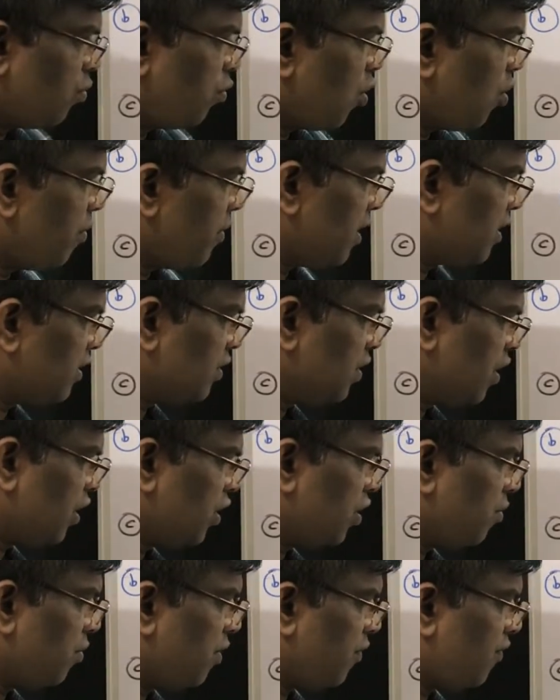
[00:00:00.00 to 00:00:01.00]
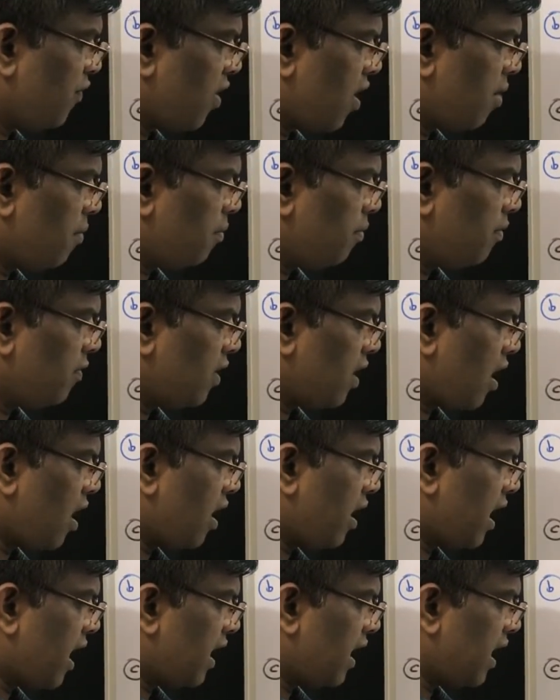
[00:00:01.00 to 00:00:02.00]
bromine is going to be formed or
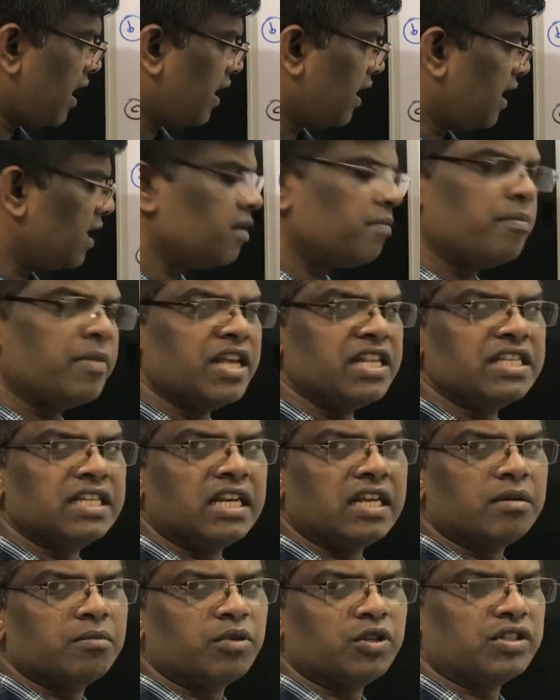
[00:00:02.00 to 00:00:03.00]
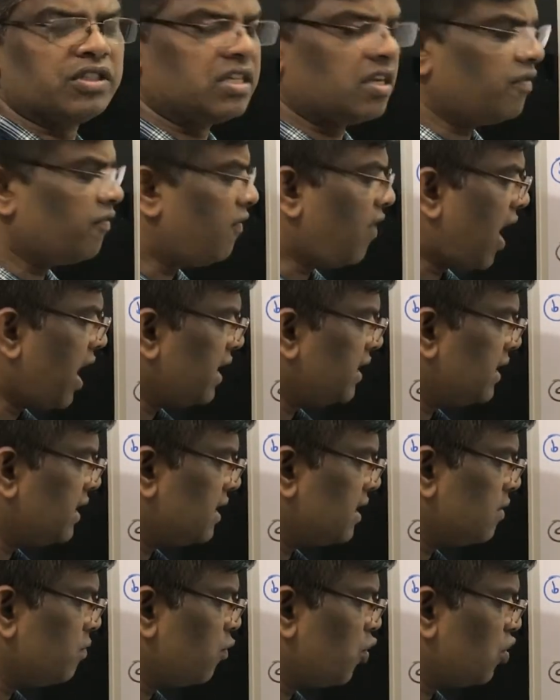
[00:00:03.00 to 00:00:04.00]
attacked at benzylic position. Why
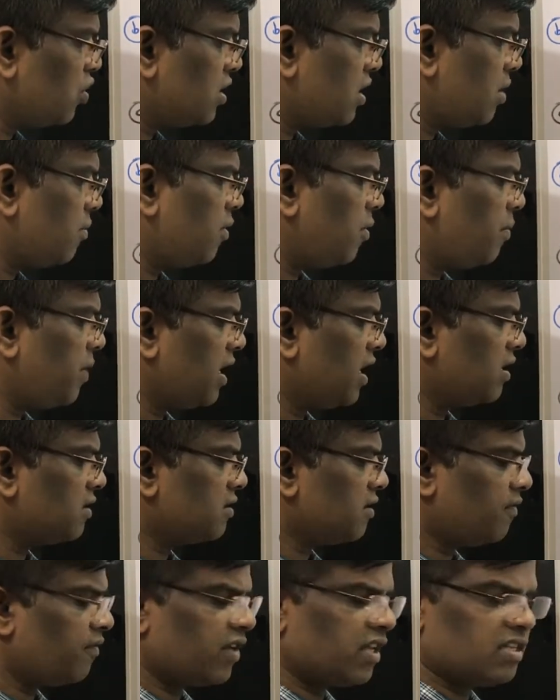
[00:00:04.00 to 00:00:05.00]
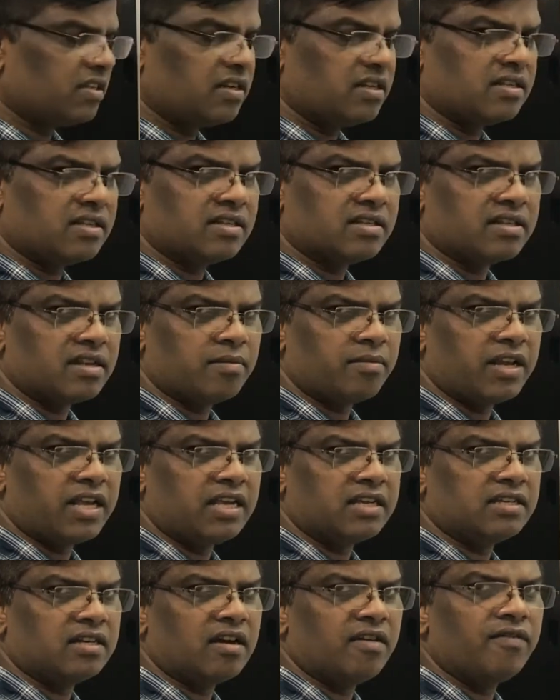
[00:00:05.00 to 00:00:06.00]
this is more stable? Because of resonance
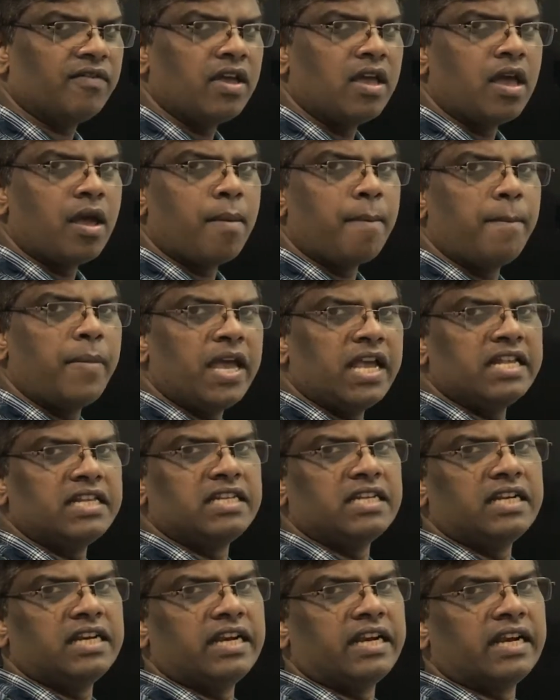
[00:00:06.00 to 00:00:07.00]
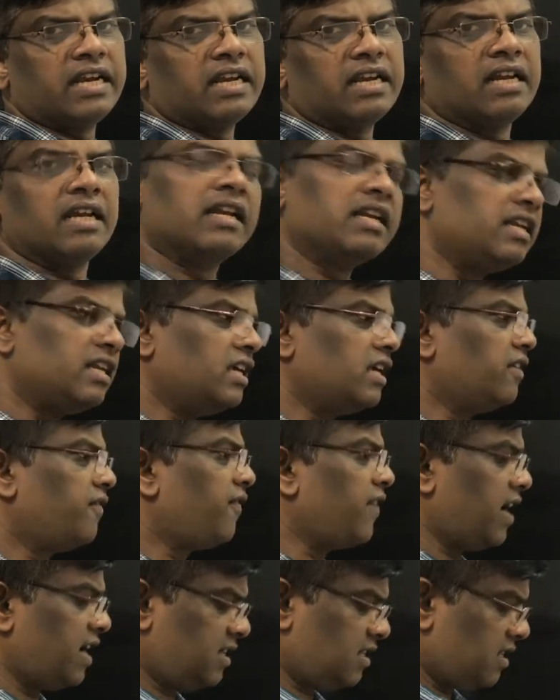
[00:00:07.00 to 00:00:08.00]
stabilization of benzene ring. Dear
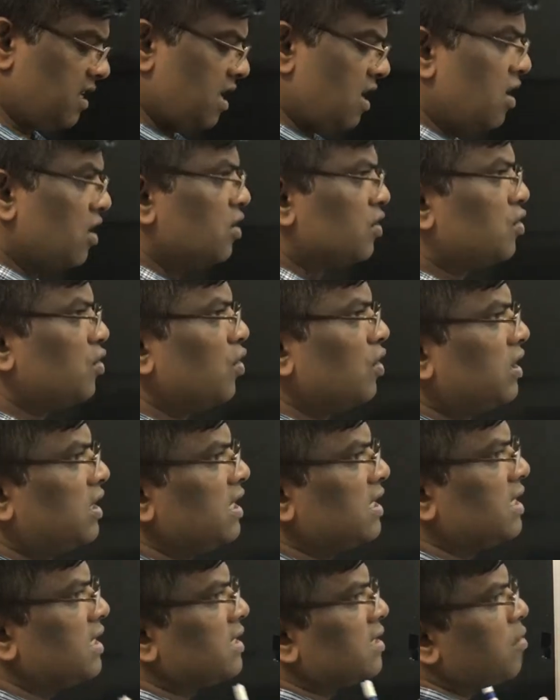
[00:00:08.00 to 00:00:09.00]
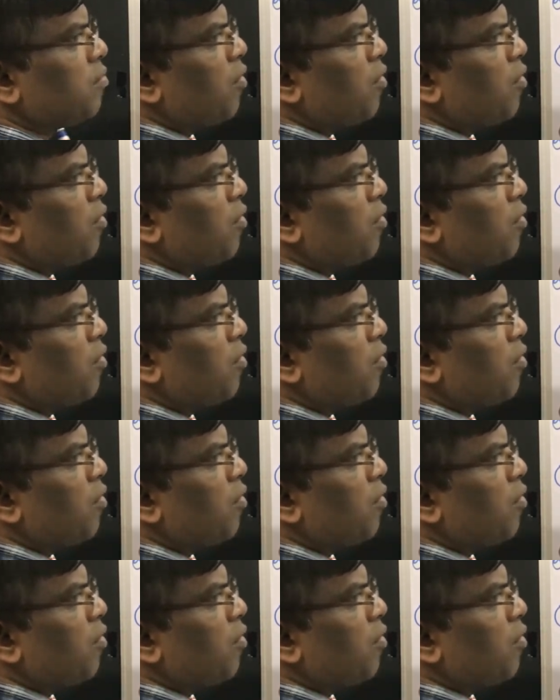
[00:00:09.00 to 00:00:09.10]
friends, so this is the